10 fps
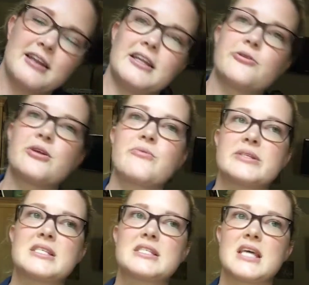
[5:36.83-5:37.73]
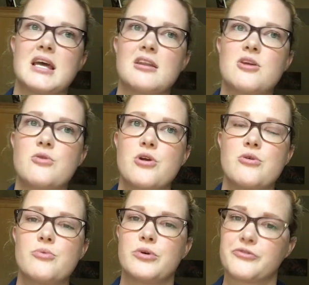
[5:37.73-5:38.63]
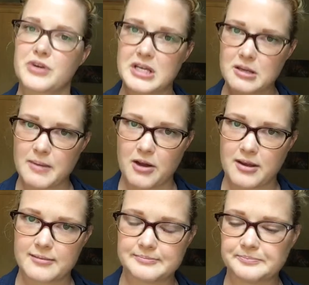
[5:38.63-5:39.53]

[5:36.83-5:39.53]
literally once it's in, you will forget about it.